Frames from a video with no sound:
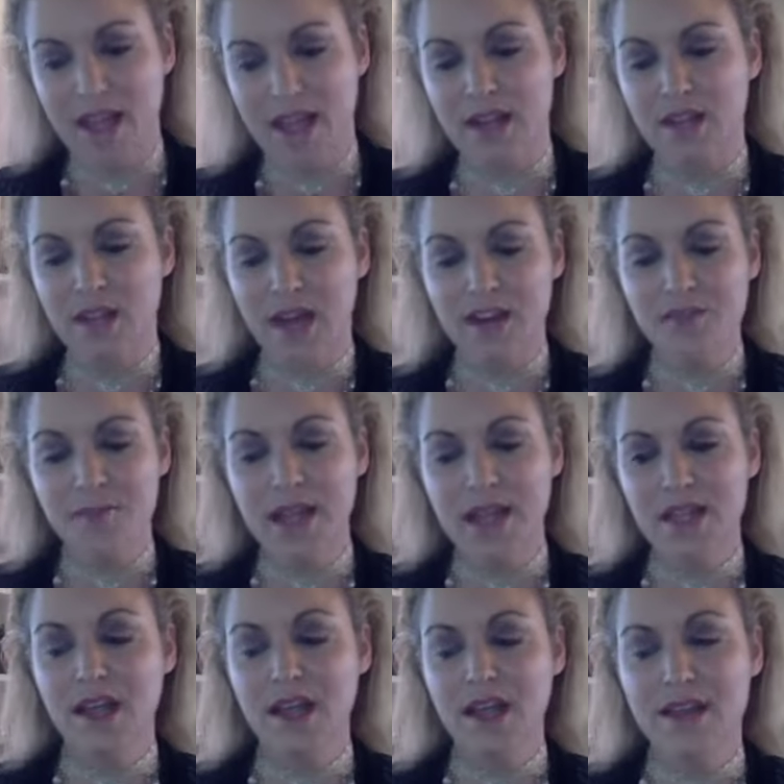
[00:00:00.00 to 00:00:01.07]
and a lot of my
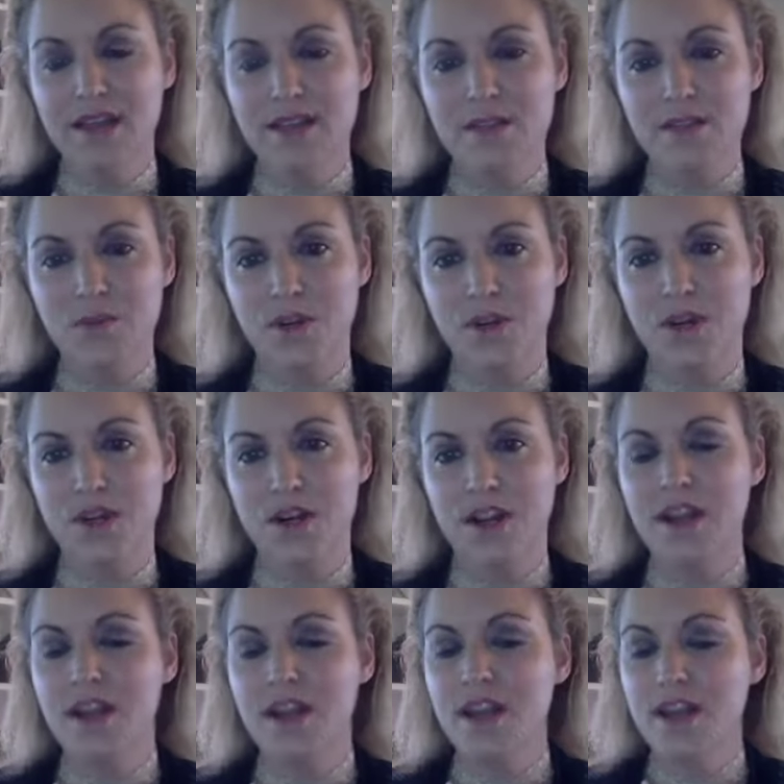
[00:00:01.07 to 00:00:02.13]
clients were
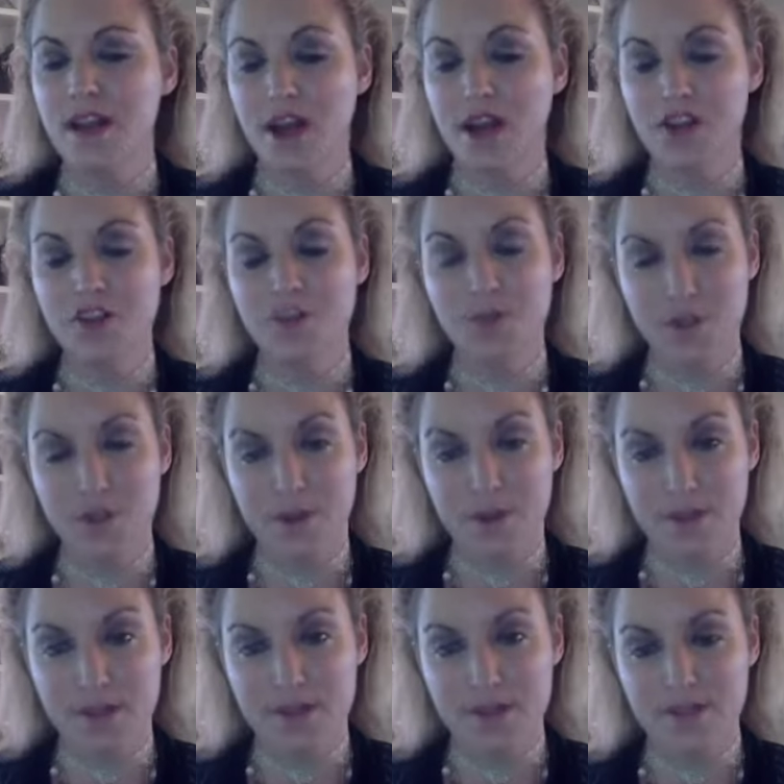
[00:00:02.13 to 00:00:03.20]
entrepreneurs.